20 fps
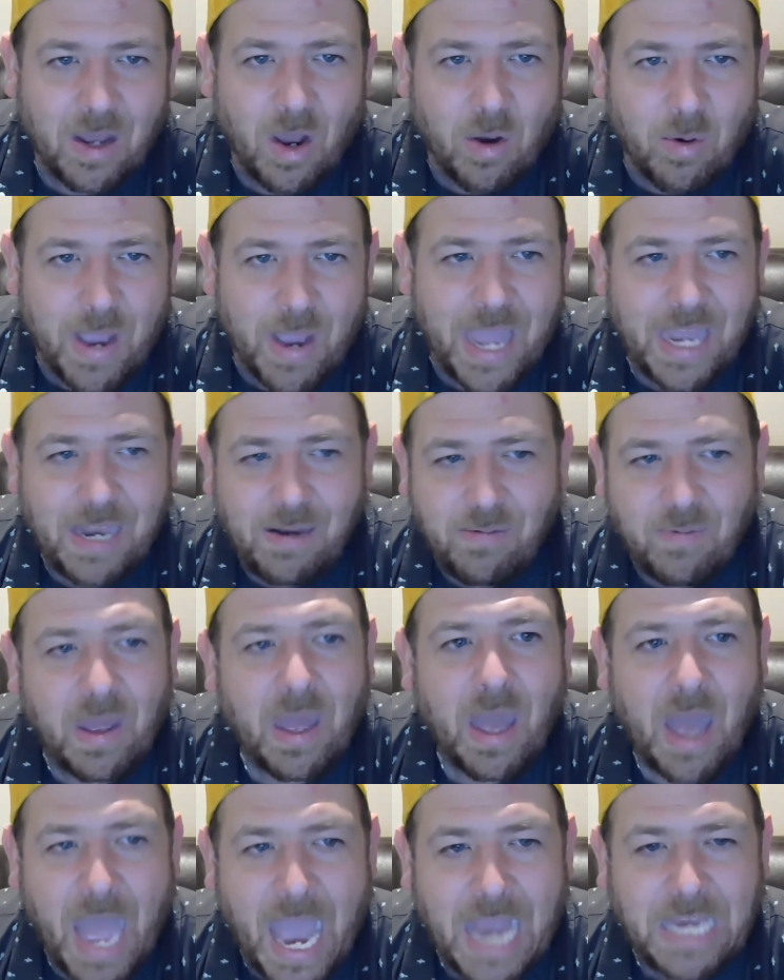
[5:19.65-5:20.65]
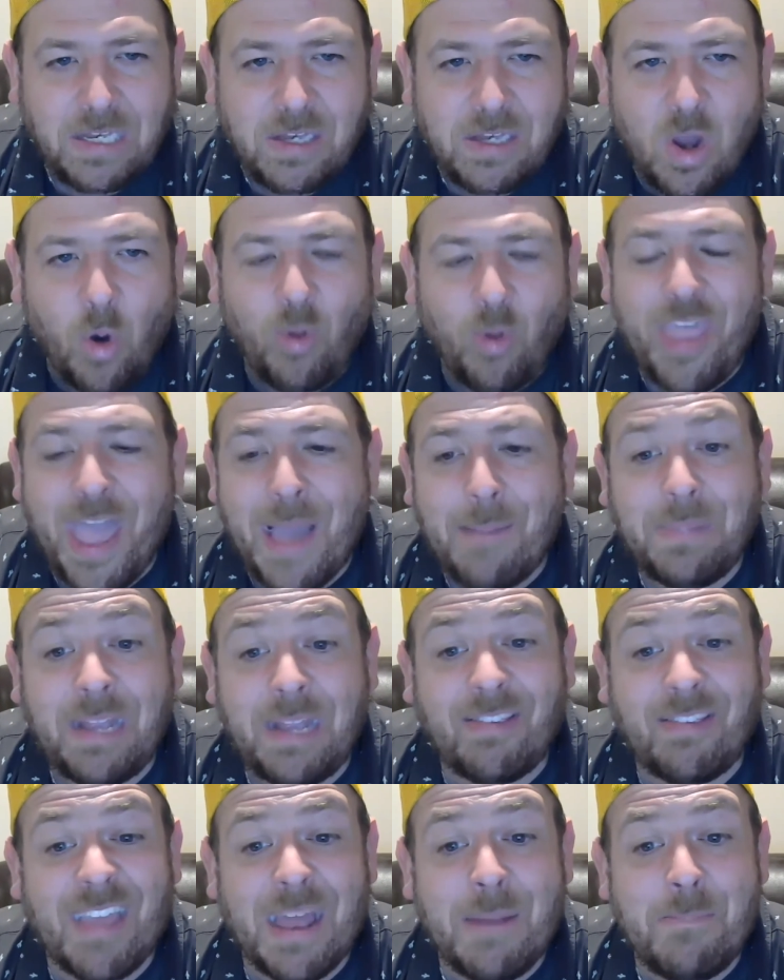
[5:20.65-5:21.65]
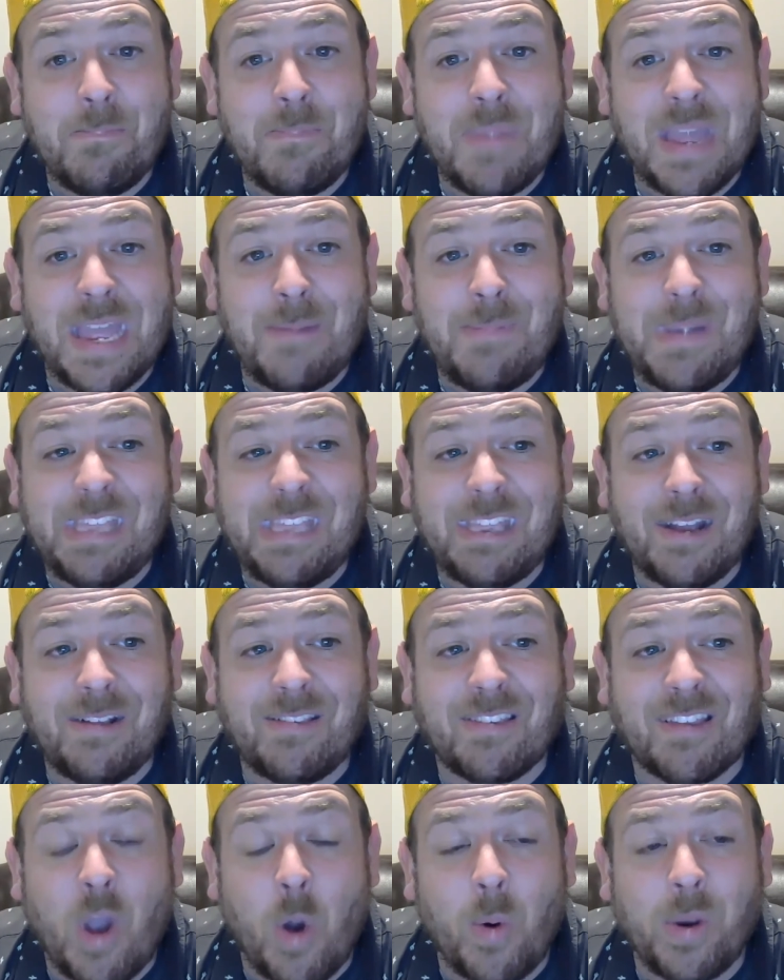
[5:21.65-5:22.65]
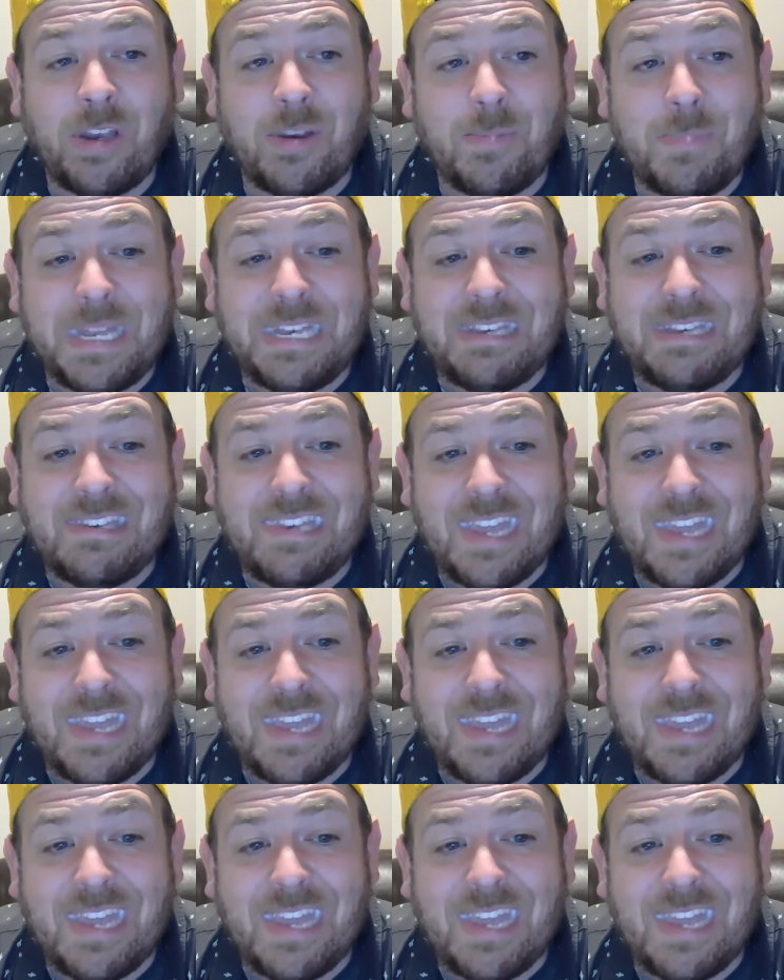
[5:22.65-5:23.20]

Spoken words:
All right, I know that means that maybe it's going to be